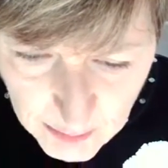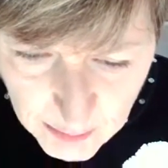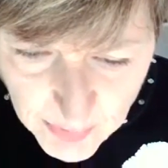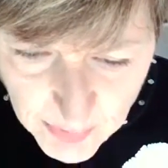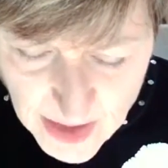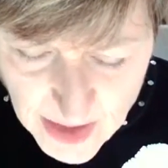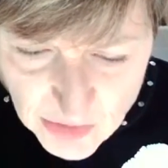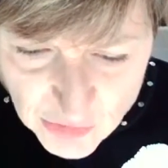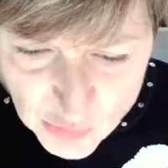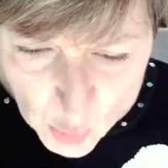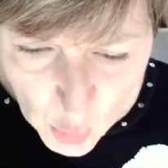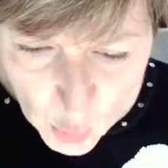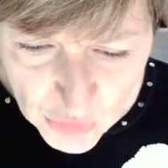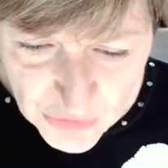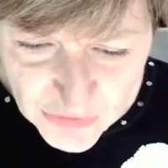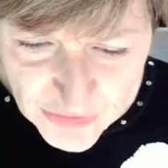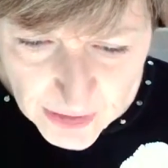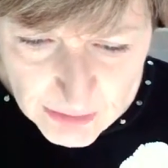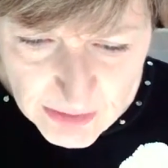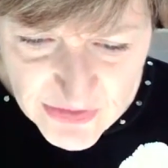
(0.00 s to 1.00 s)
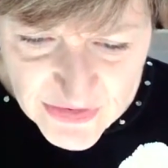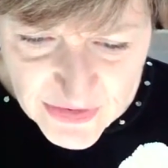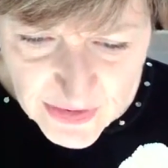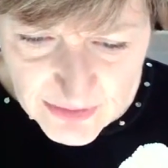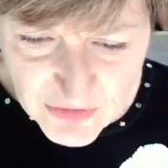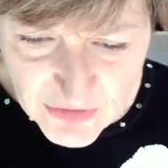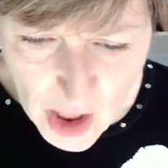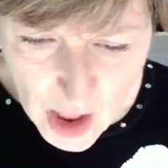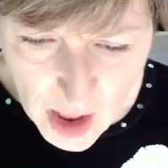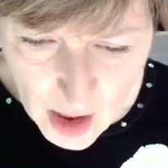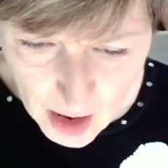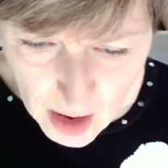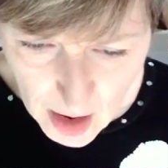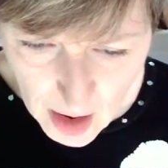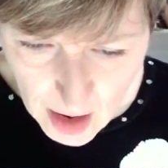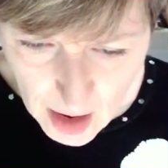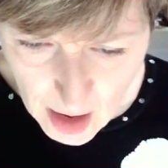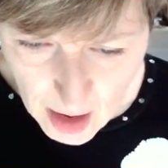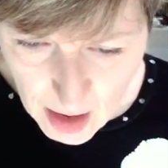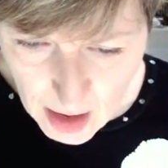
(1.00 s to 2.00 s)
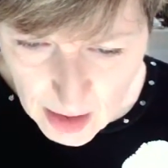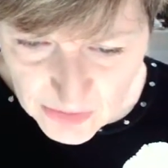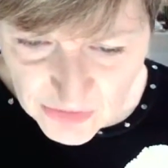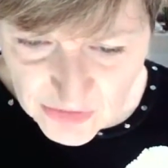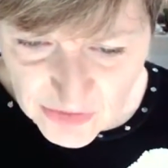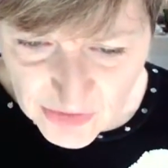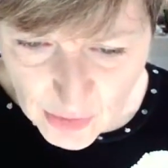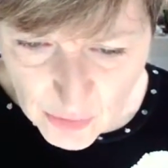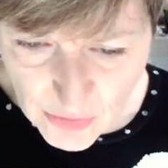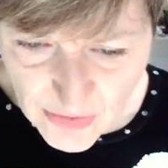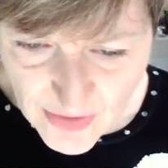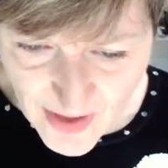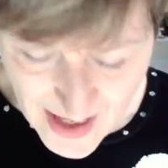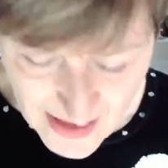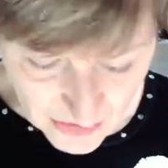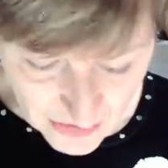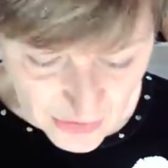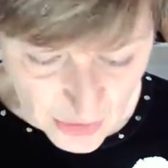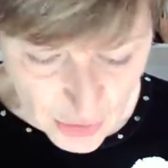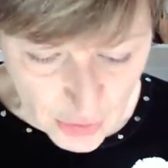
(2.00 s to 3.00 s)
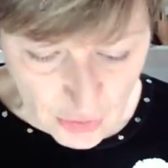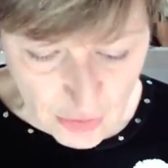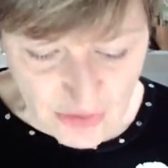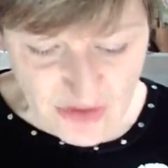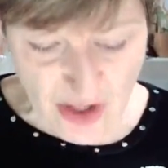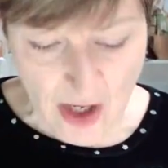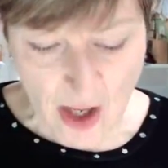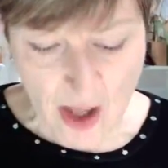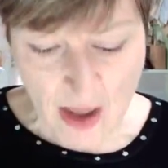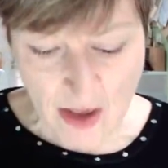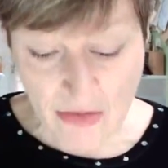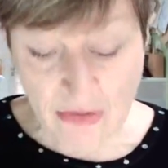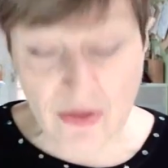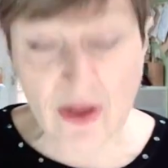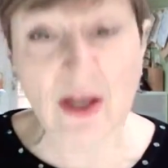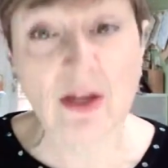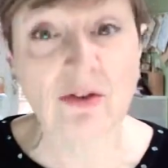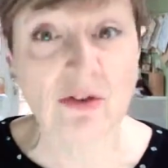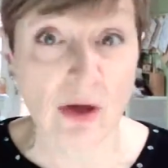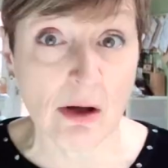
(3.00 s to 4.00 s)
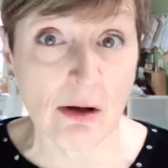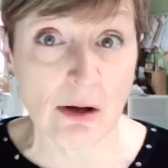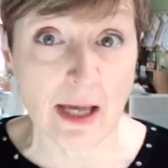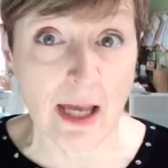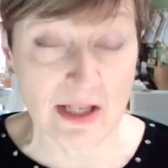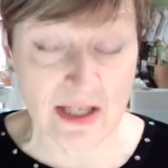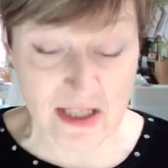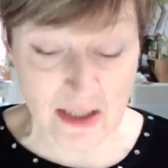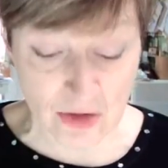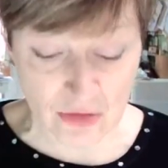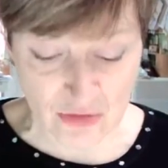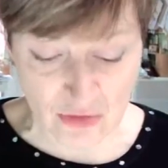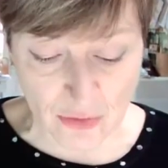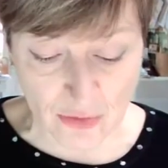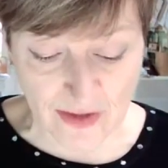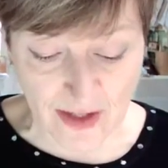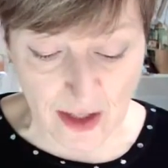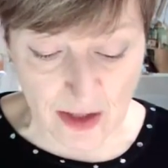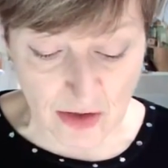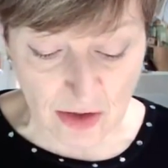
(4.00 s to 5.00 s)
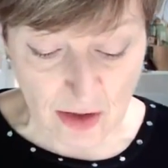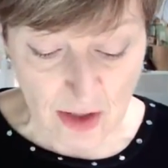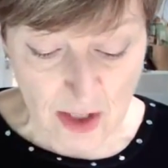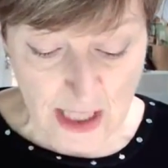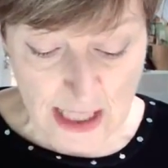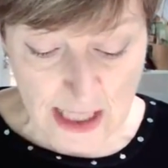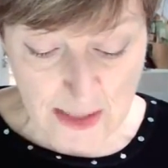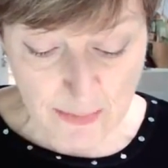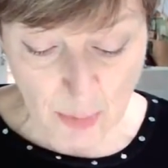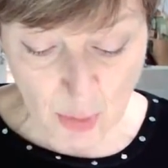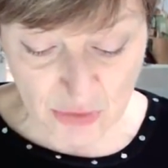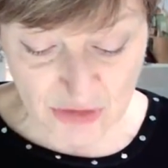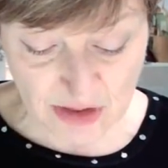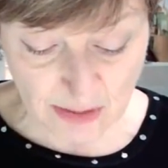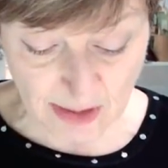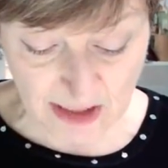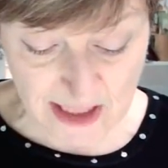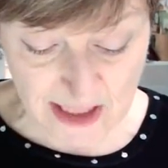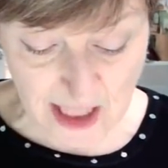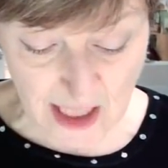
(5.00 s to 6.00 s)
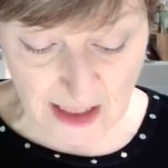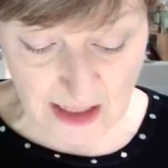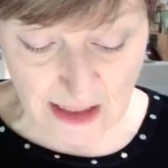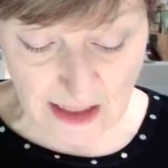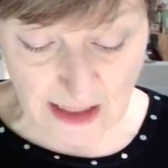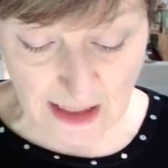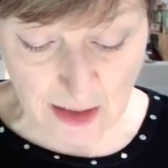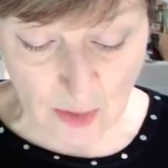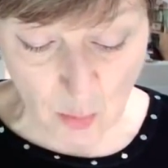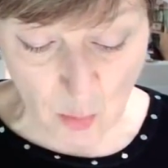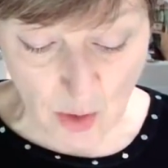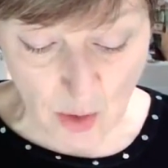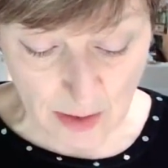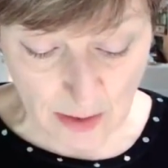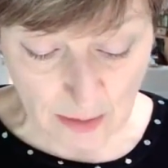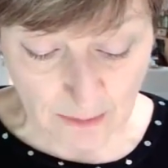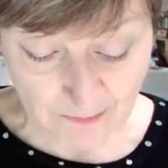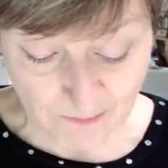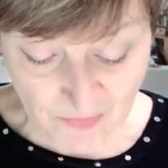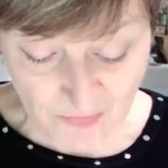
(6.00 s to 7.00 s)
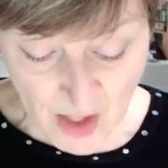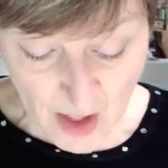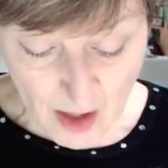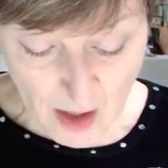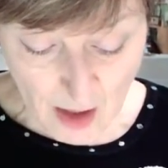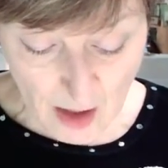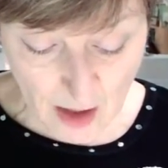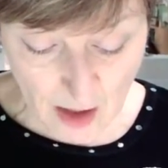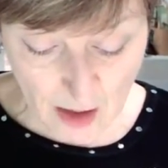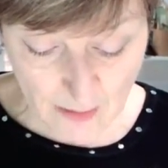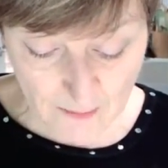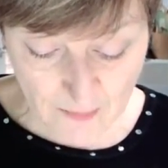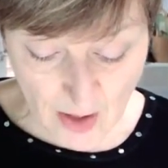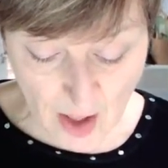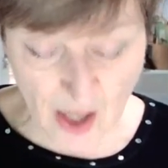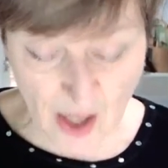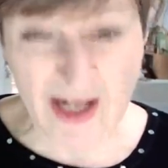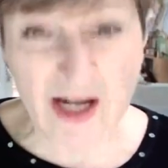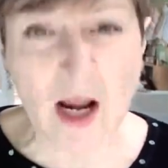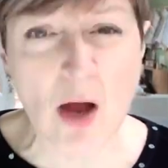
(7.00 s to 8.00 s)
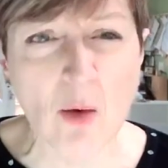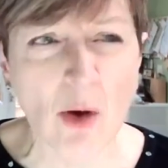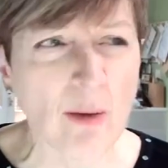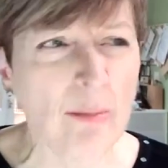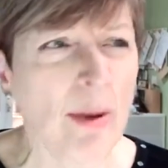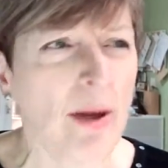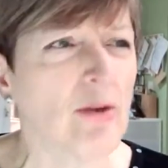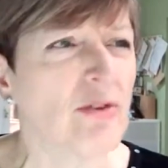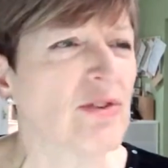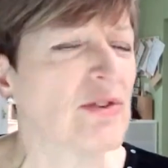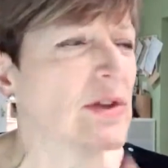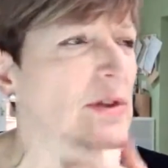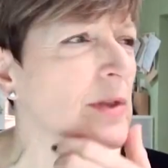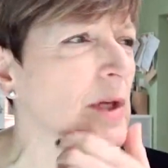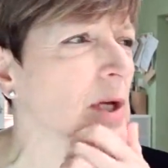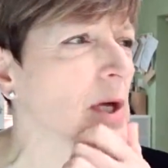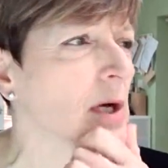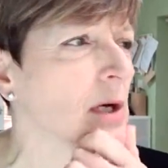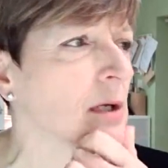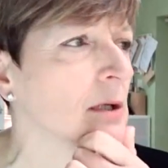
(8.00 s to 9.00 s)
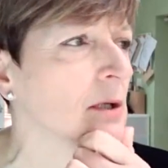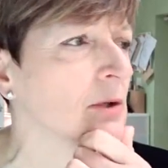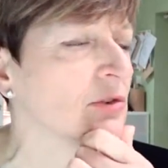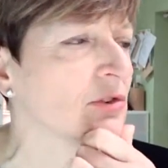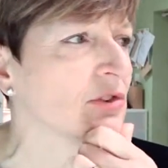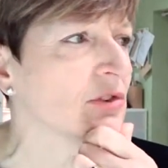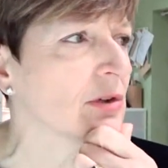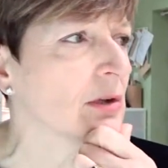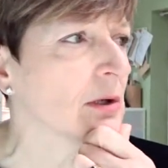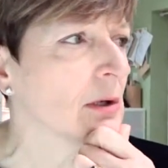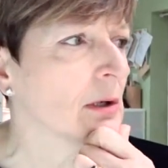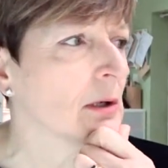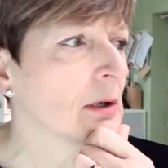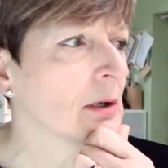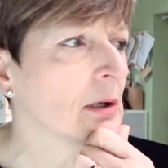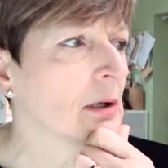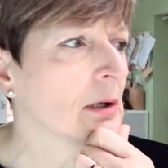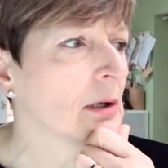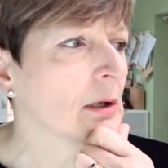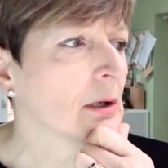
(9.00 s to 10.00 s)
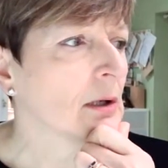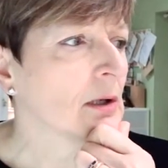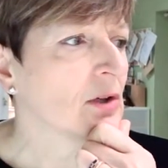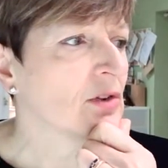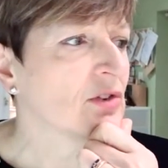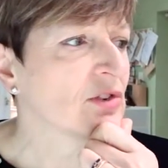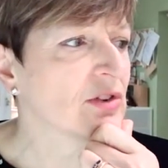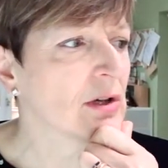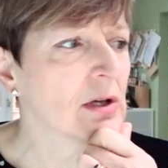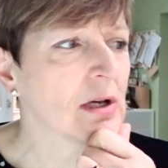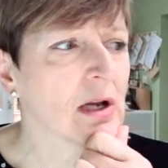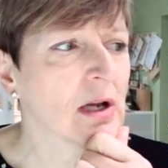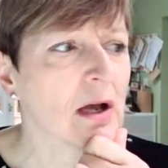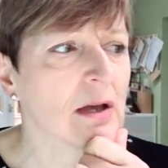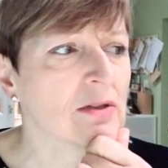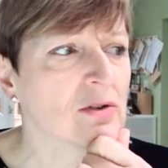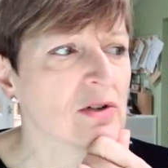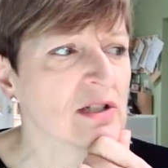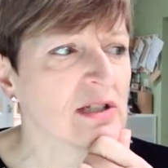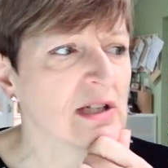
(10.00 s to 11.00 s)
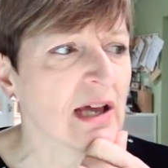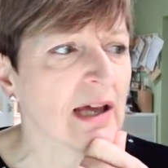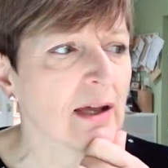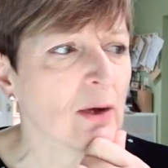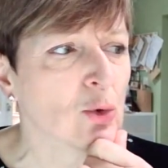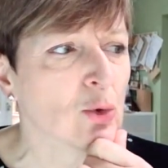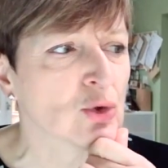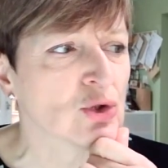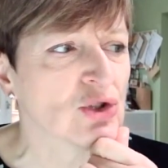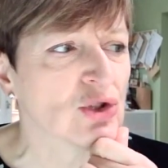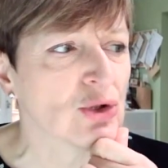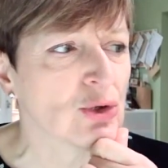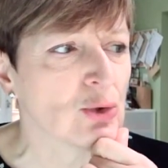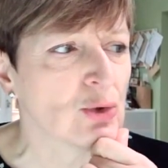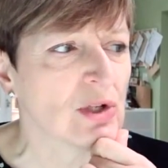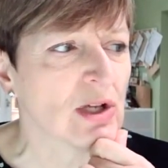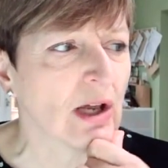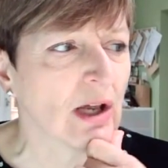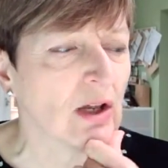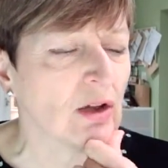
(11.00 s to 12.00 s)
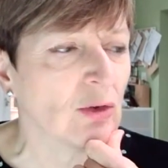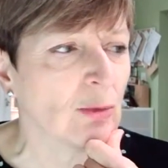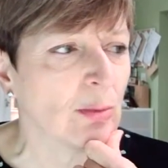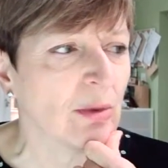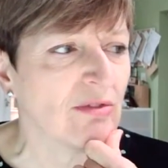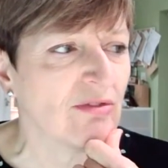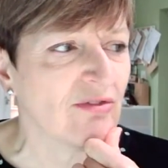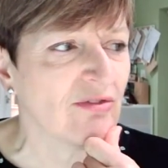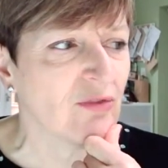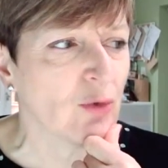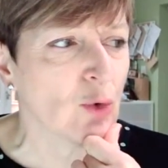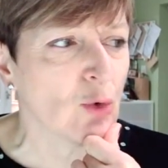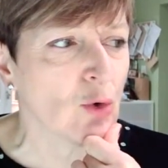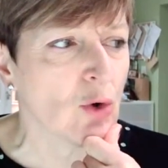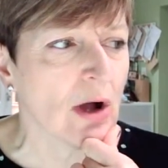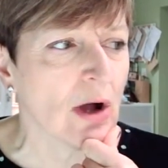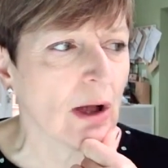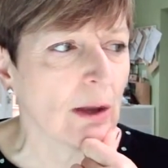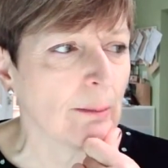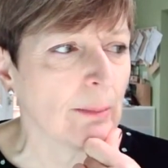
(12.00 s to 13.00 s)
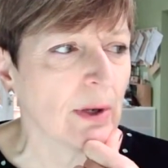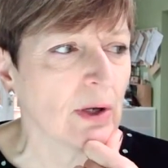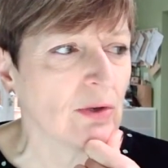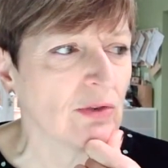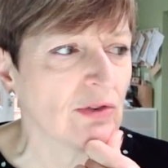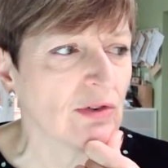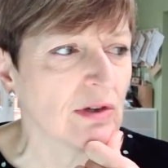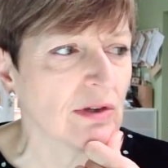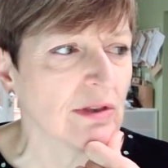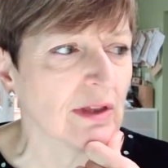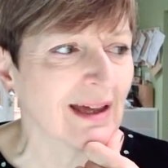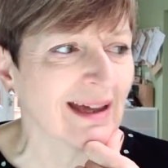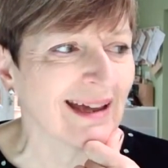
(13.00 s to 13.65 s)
Bee's also received her card, so that's good. Things are getting through. They are possibly taking a little while. Um, I know I posted the cards certainly either a day or two days before I posted the